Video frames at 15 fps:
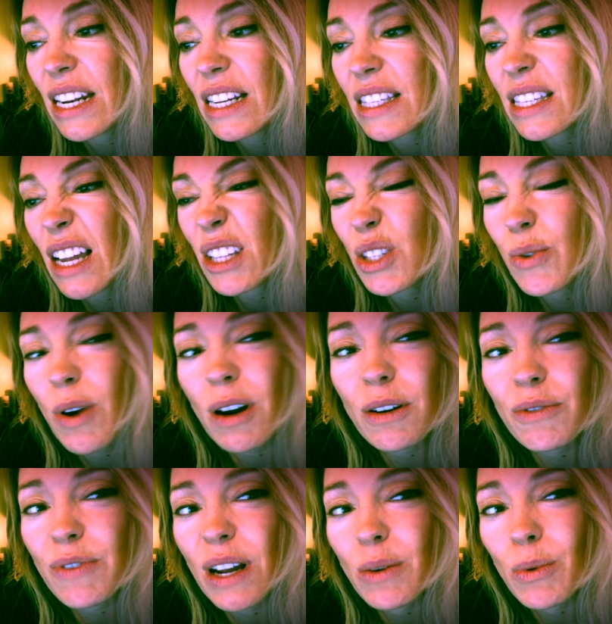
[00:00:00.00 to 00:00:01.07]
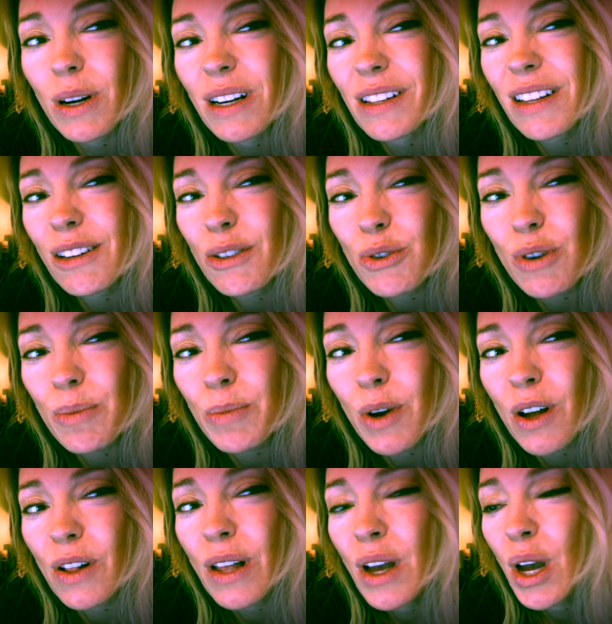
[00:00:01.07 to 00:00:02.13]
it's not too hard to find. We're in a little strip
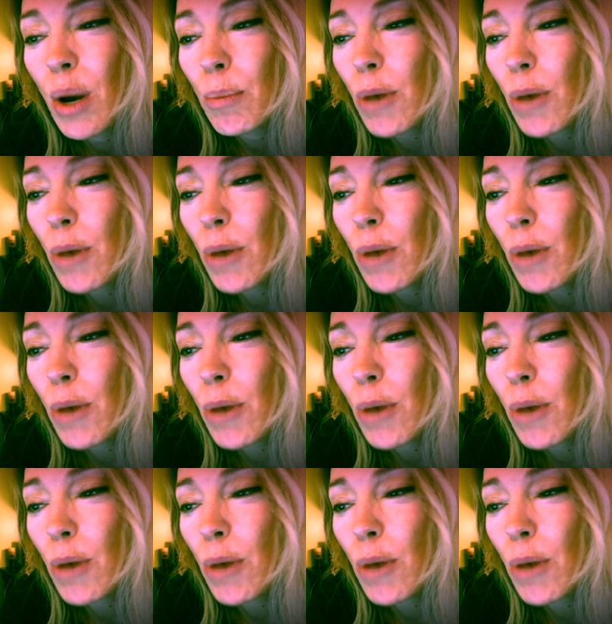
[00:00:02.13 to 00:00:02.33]
mall.